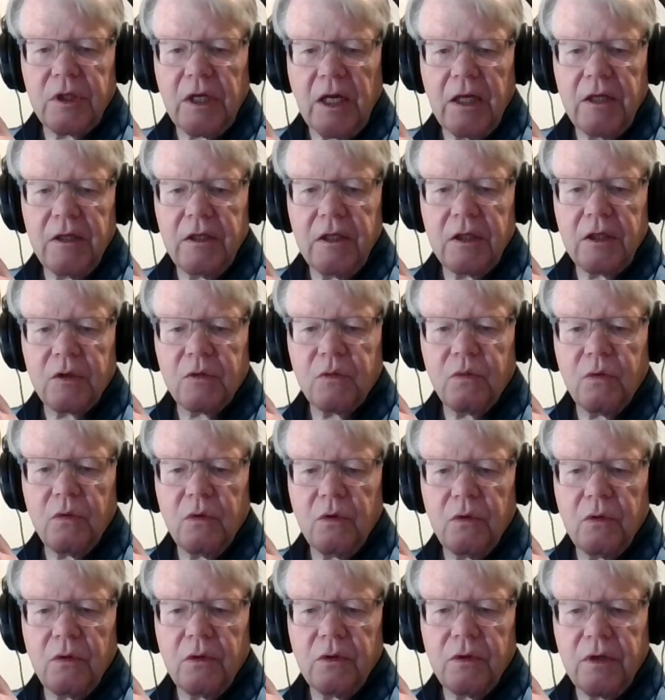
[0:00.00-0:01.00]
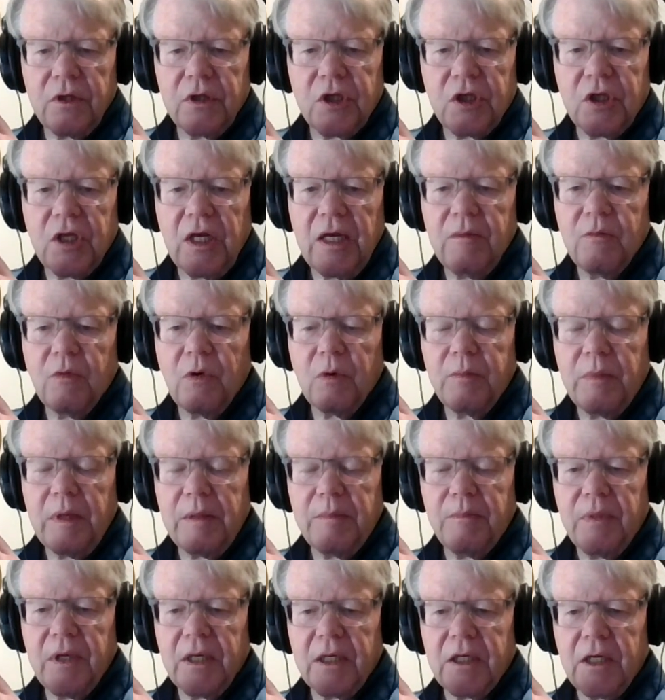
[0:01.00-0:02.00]
And this theme will be
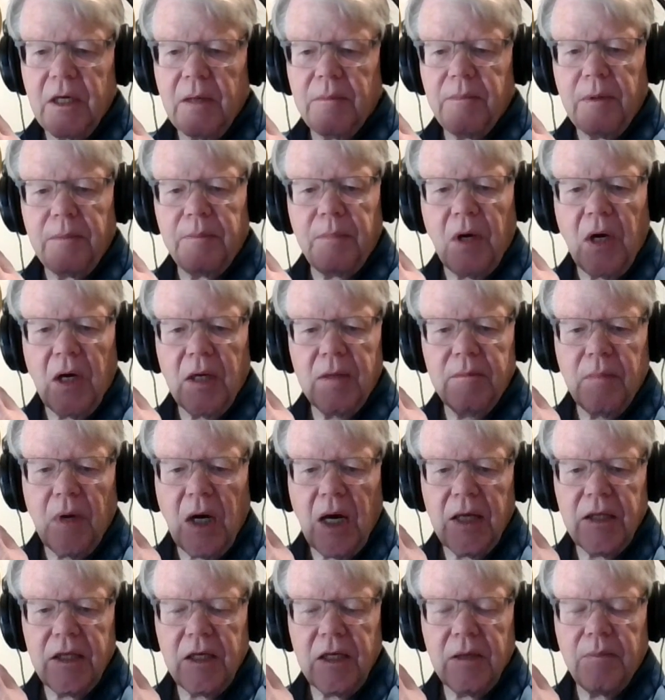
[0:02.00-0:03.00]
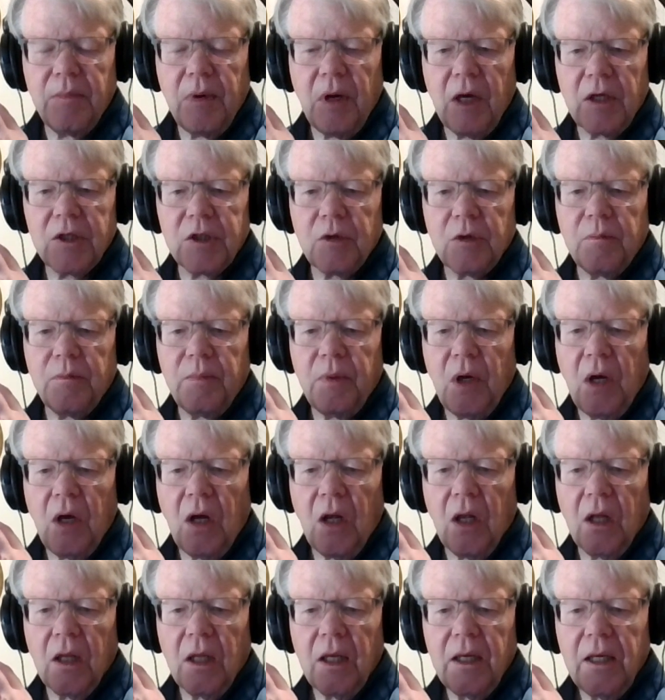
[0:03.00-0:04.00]
picked up upon by the Apostle
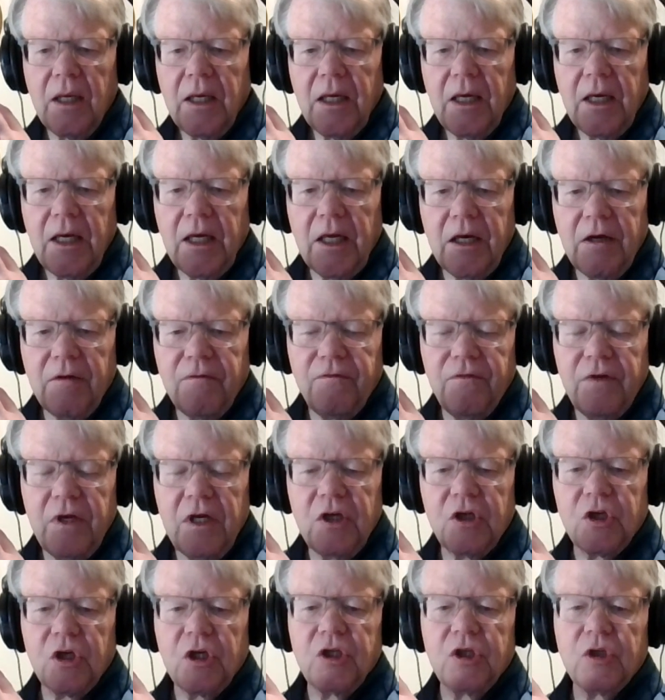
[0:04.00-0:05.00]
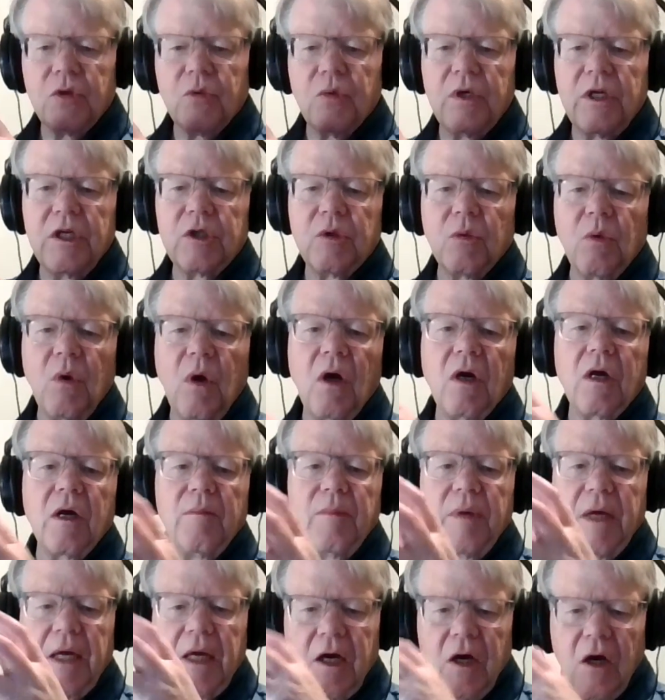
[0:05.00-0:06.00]
Paul in Ephesians when he's
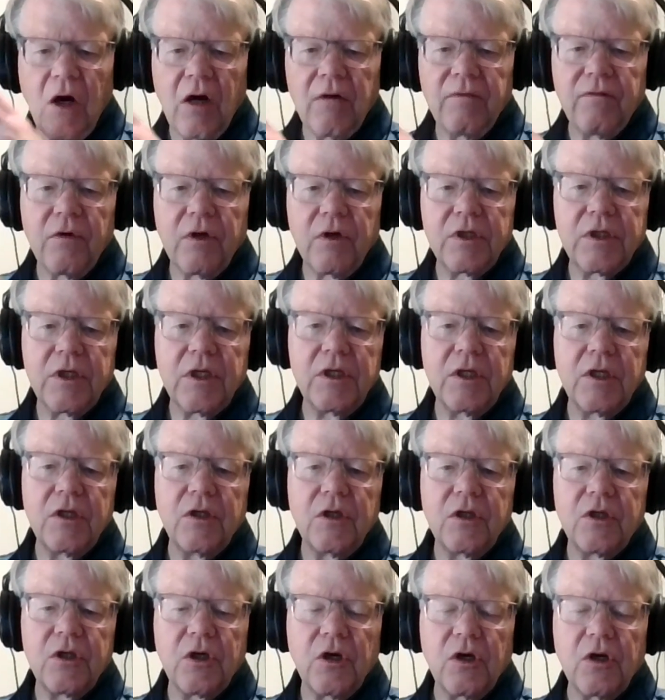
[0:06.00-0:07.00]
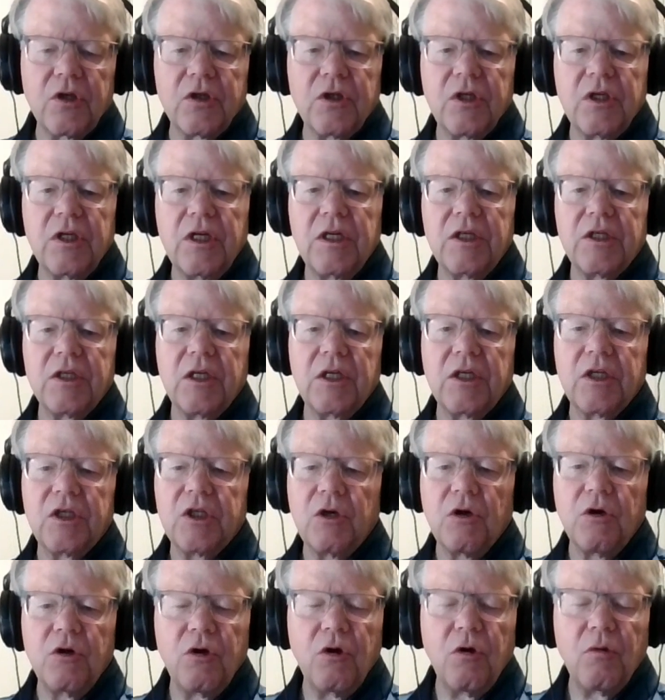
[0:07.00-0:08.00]
welcoming converts into the church. And he says,
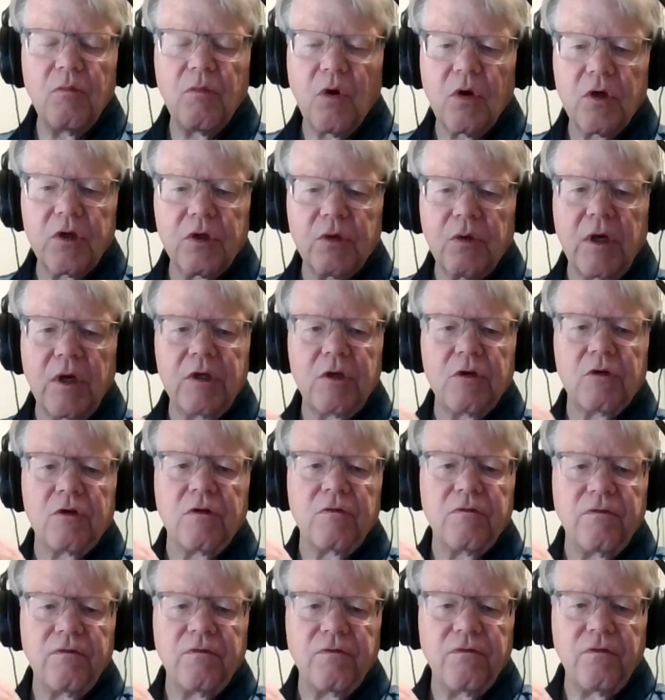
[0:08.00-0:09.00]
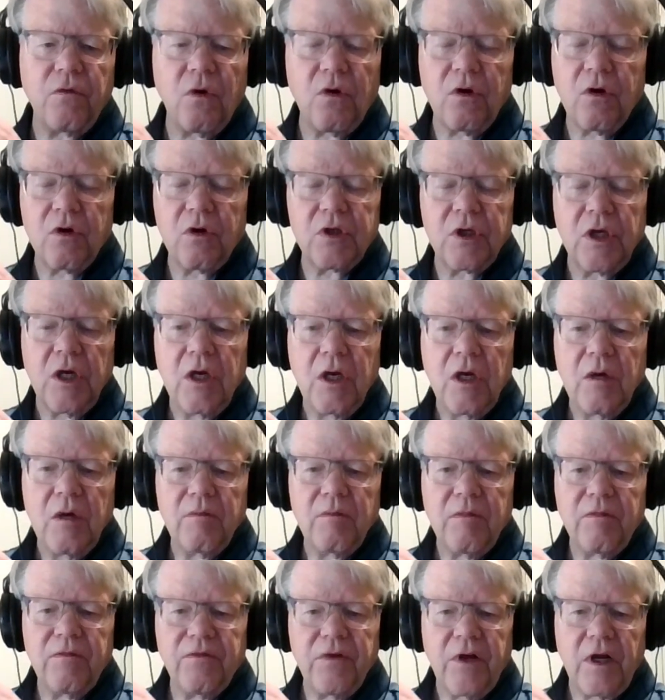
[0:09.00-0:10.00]
"You're no more strangers and foreigners,
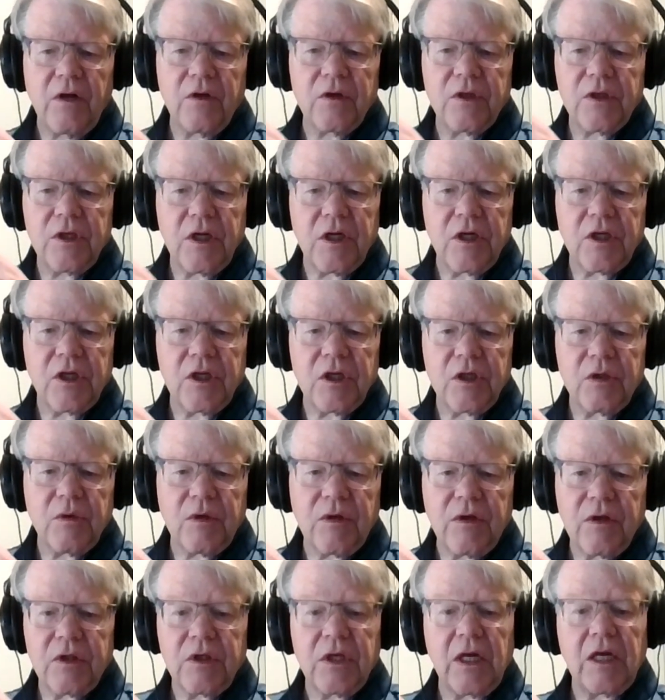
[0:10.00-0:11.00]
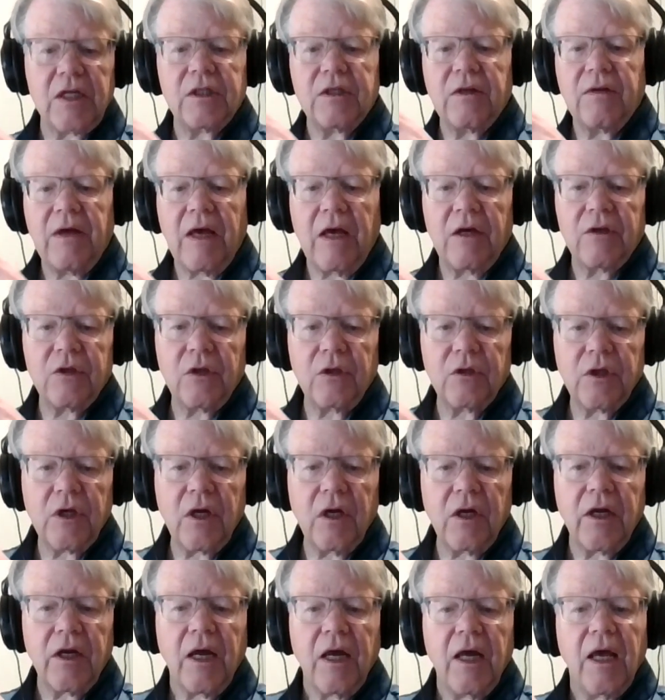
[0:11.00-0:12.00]
fellow citizens with the saints, the household of
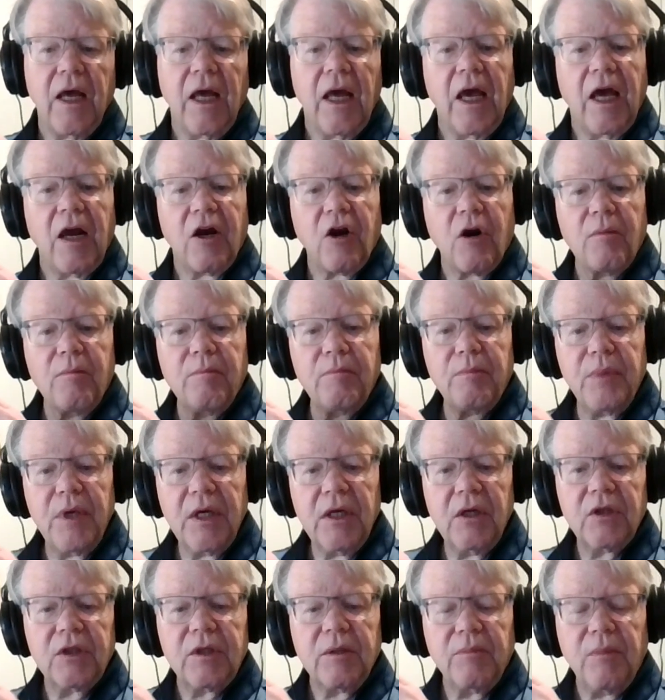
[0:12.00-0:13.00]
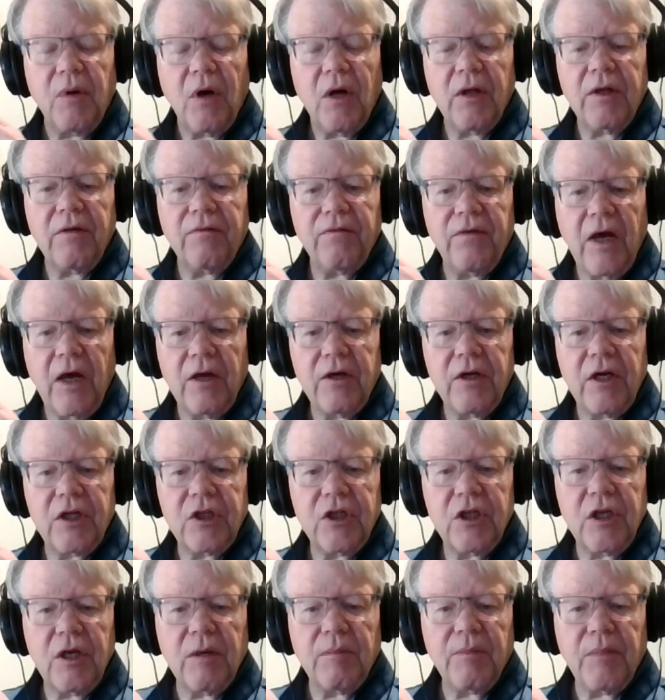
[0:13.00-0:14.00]
God, and are built upon the foundation
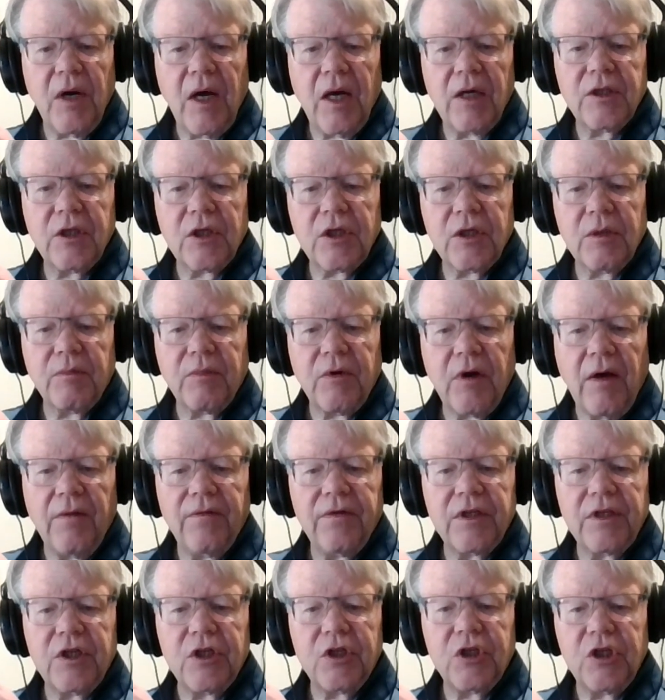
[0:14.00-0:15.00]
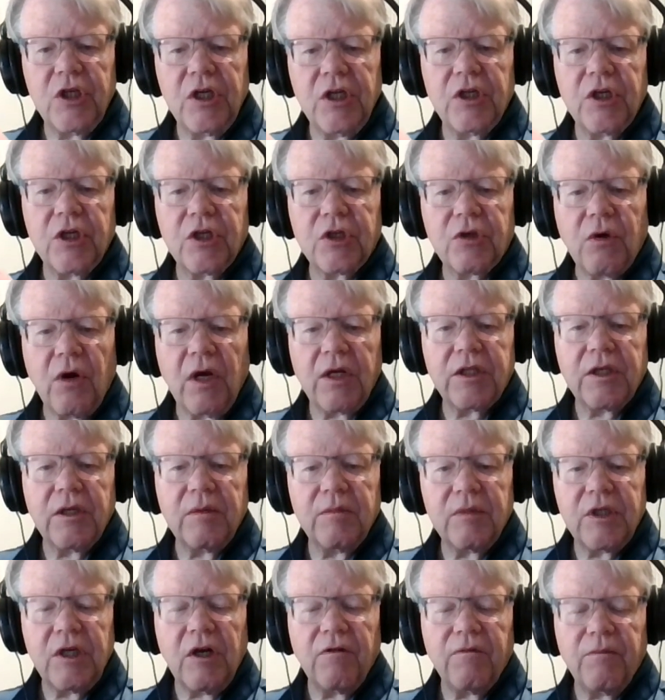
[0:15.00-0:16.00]
of the apostles and prophets, Jesus Christ
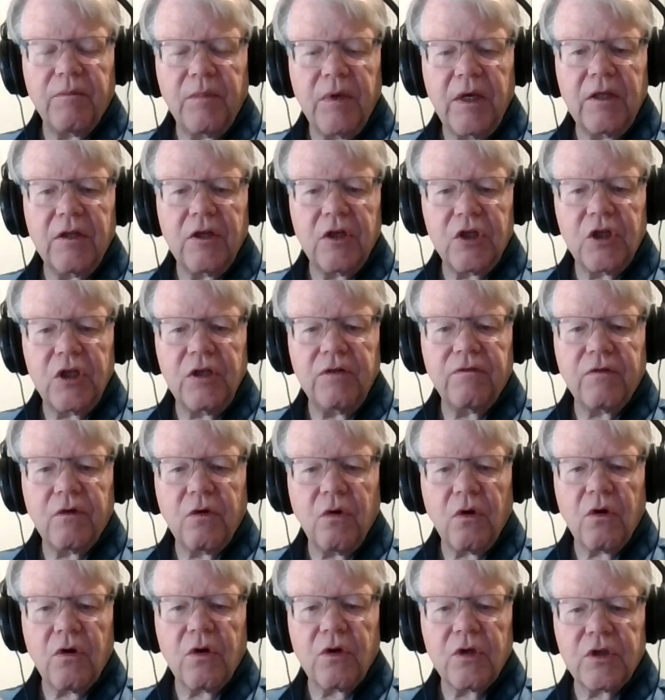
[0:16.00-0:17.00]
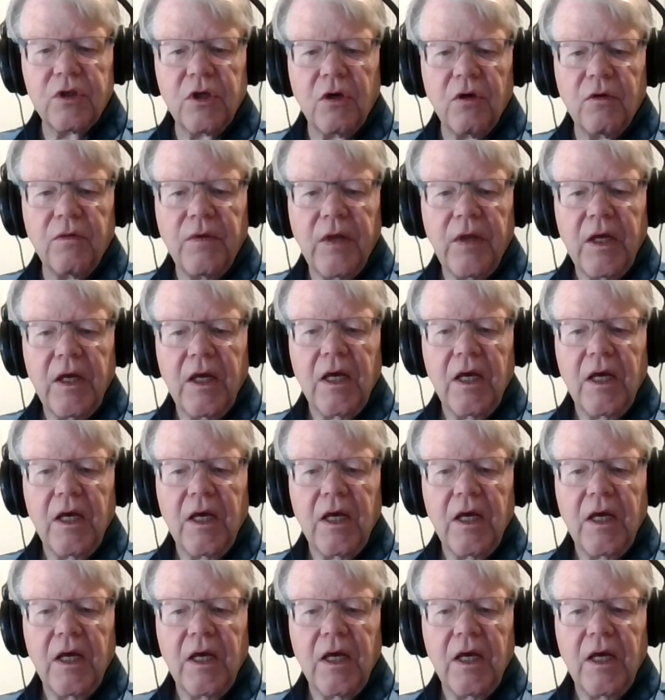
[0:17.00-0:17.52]
himself being the chief cornerstone."